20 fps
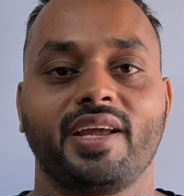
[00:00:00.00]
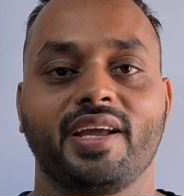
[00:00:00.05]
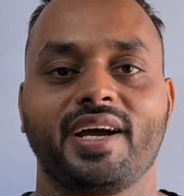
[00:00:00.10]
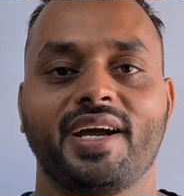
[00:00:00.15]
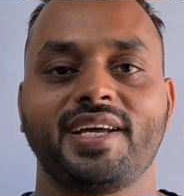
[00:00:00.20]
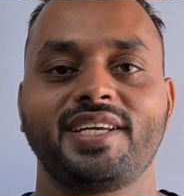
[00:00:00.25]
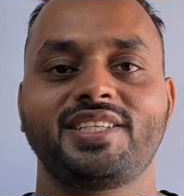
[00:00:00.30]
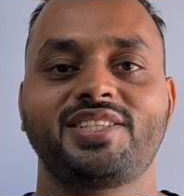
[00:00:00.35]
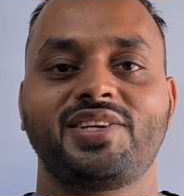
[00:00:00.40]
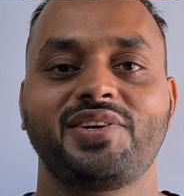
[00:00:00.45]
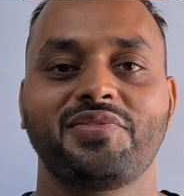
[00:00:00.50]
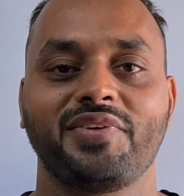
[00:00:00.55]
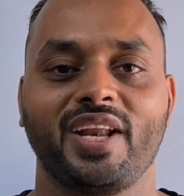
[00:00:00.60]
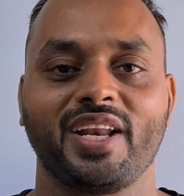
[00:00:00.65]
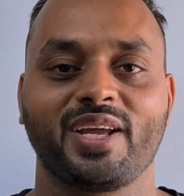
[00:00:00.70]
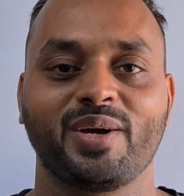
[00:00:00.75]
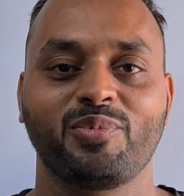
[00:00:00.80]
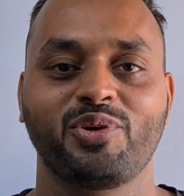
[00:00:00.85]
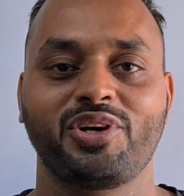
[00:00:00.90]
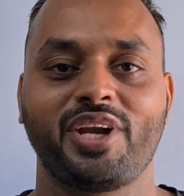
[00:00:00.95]
Hey guys,
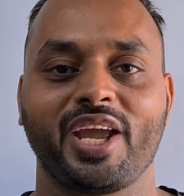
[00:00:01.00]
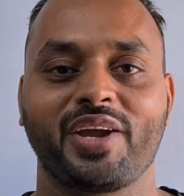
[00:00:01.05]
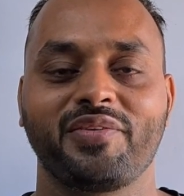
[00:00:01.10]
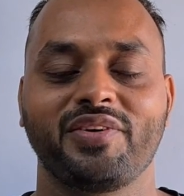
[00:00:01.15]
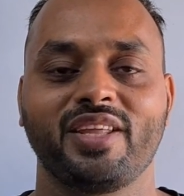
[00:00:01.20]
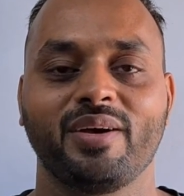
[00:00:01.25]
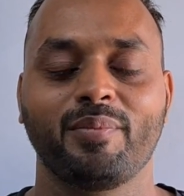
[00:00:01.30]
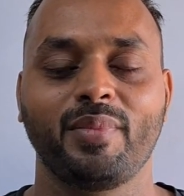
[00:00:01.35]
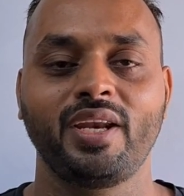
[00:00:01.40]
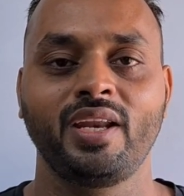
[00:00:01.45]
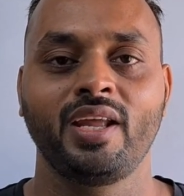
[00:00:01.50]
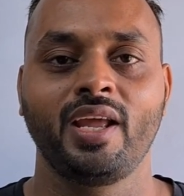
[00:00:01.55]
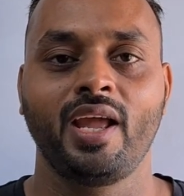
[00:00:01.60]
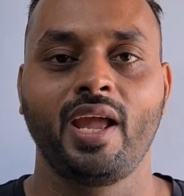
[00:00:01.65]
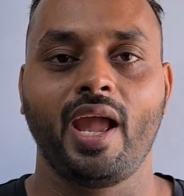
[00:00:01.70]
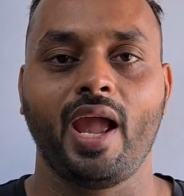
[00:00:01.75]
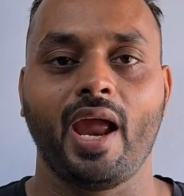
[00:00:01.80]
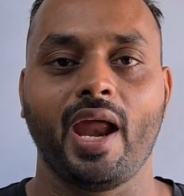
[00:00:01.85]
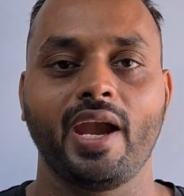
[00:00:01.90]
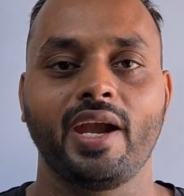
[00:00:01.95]
welcome to Tech with Aman.
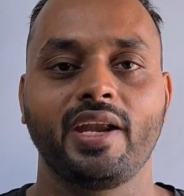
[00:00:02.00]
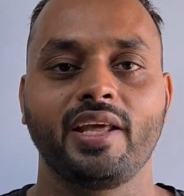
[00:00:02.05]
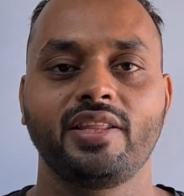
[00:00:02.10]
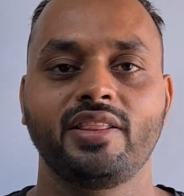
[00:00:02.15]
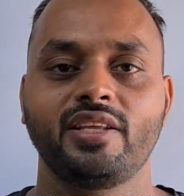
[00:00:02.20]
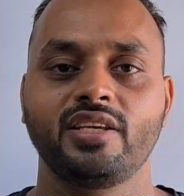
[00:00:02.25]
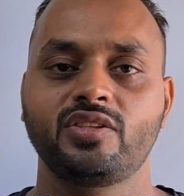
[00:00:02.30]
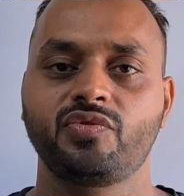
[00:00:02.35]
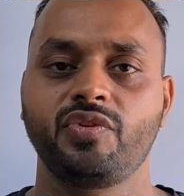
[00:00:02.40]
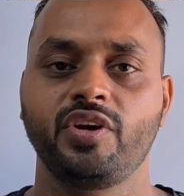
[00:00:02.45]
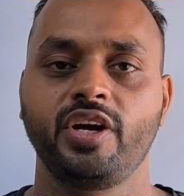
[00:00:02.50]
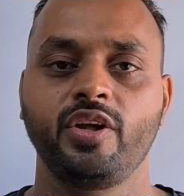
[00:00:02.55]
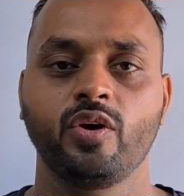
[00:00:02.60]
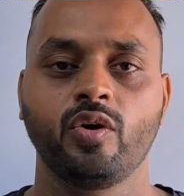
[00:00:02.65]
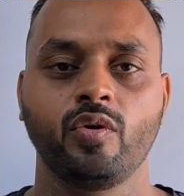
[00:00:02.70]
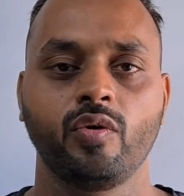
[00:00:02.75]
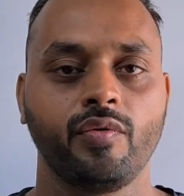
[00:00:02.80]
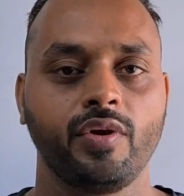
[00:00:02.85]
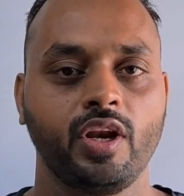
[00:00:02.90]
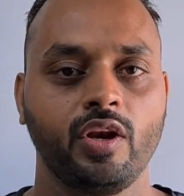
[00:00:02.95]
And in this
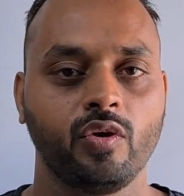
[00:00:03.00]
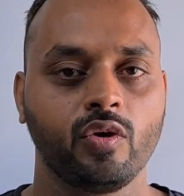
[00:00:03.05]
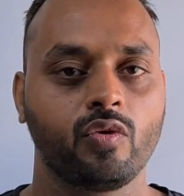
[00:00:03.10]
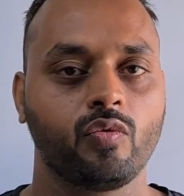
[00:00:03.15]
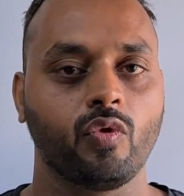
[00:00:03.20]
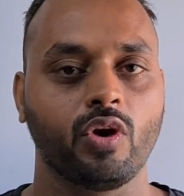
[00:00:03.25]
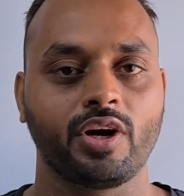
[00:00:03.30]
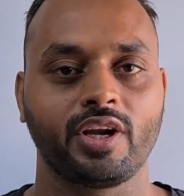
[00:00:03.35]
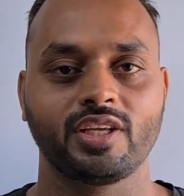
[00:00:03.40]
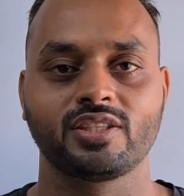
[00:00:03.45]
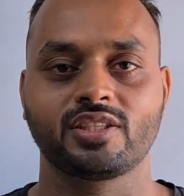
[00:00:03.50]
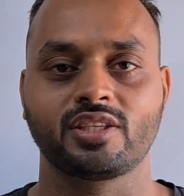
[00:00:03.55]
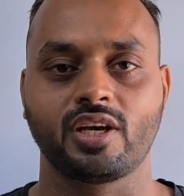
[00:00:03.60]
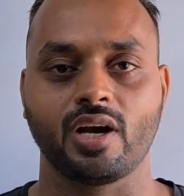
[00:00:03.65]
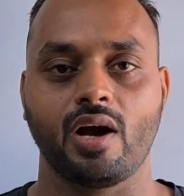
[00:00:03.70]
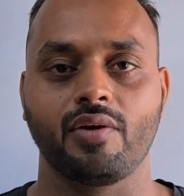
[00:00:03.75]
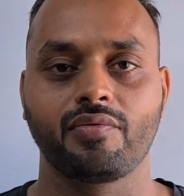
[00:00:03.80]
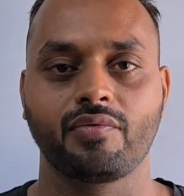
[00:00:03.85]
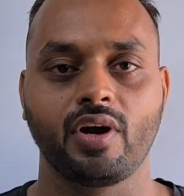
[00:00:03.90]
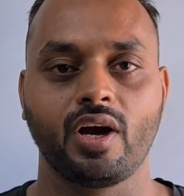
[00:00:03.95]
video, we will look what is
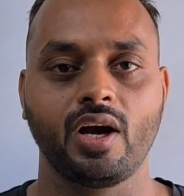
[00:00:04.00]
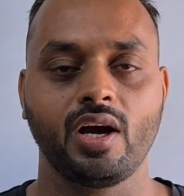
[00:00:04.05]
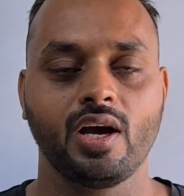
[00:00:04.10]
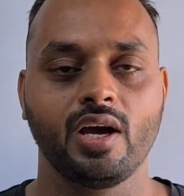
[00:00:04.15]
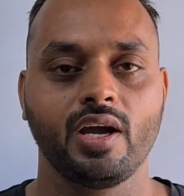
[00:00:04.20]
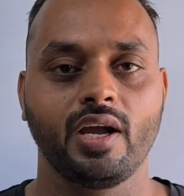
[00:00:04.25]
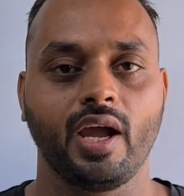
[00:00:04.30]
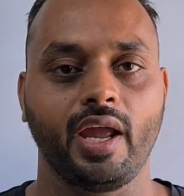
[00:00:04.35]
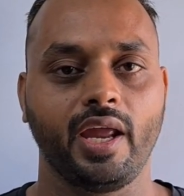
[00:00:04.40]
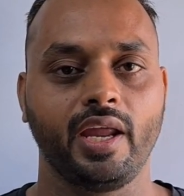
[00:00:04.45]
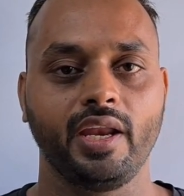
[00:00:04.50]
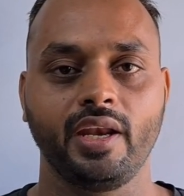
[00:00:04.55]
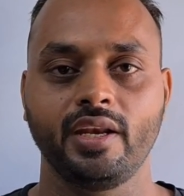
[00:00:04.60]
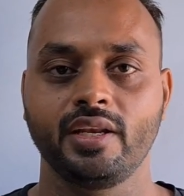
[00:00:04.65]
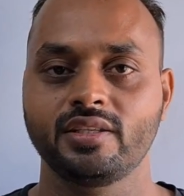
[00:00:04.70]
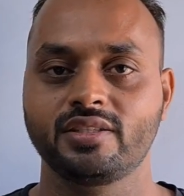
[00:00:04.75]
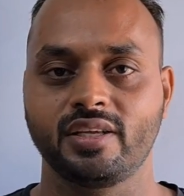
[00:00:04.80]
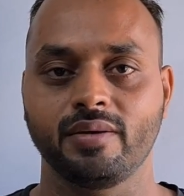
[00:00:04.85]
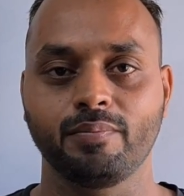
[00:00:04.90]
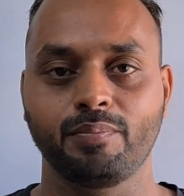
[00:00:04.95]
Kafka
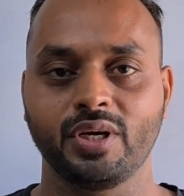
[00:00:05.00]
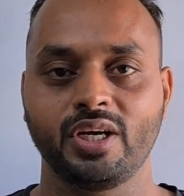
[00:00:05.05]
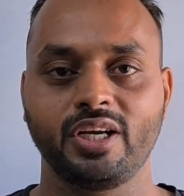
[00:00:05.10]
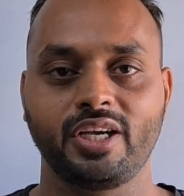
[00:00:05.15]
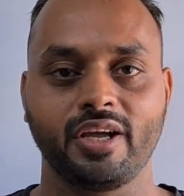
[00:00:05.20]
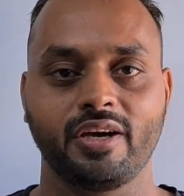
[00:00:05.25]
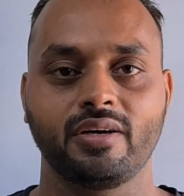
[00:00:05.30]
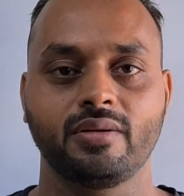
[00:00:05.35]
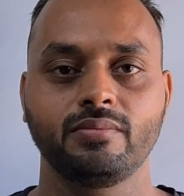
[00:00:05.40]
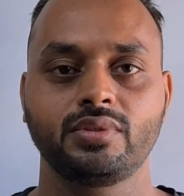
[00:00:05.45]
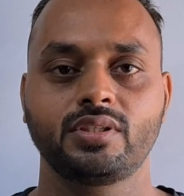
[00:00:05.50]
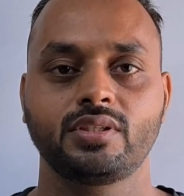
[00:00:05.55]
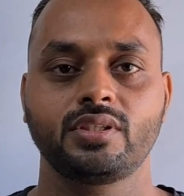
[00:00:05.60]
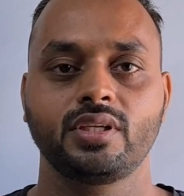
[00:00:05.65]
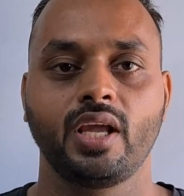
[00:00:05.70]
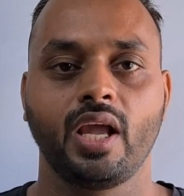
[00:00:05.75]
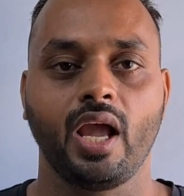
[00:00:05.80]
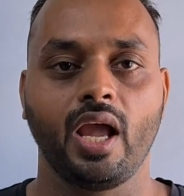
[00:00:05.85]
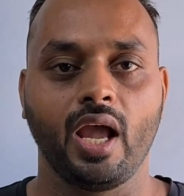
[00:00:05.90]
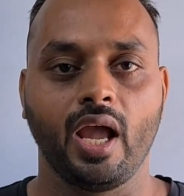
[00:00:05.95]
in simple terms
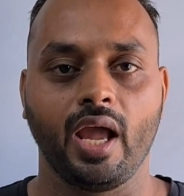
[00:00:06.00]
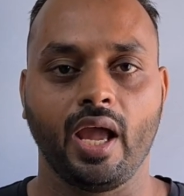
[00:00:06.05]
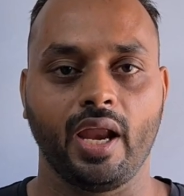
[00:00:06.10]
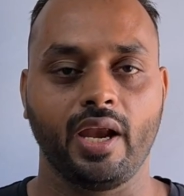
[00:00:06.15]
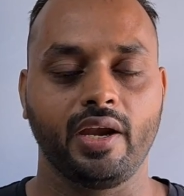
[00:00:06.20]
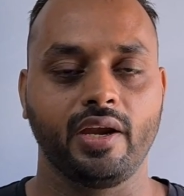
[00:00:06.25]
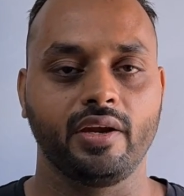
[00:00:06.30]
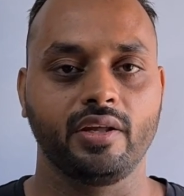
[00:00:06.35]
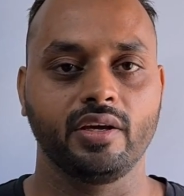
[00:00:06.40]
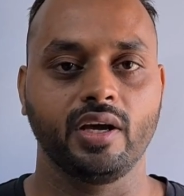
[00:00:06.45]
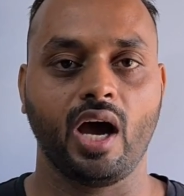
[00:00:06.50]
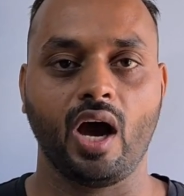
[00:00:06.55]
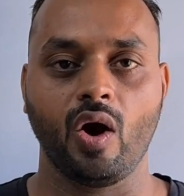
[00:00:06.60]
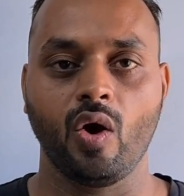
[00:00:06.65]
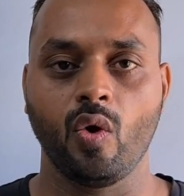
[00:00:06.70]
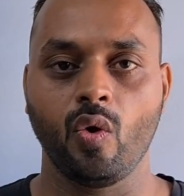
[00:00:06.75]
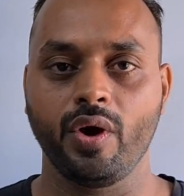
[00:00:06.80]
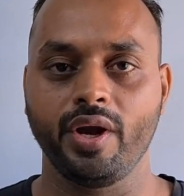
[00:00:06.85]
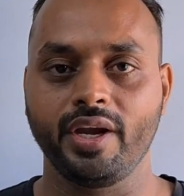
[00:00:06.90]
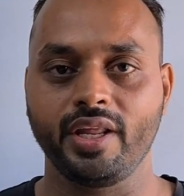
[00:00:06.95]
and
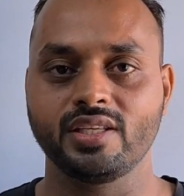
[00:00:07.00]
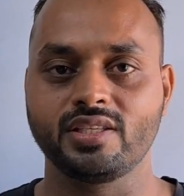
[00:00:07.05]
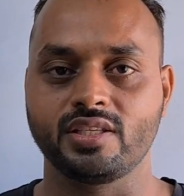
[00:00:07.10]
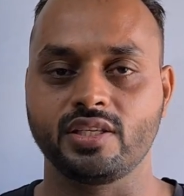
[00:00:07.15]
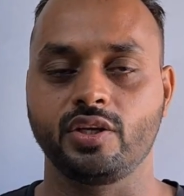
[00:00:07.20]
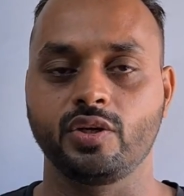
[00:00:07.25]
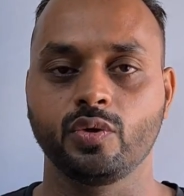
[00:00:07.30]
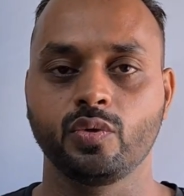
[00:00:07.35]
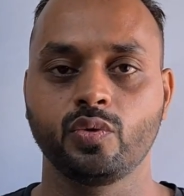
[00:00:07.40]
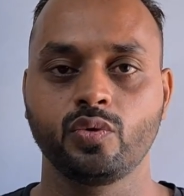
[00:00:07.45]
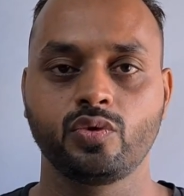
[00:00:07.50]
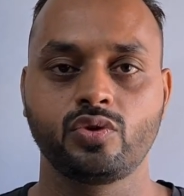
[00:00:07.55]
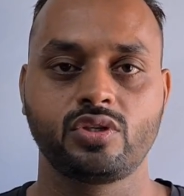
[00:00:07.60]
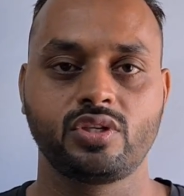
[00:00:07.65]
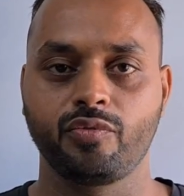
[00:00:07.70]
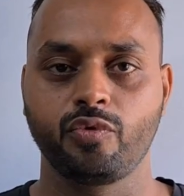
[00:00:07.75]
how it is used.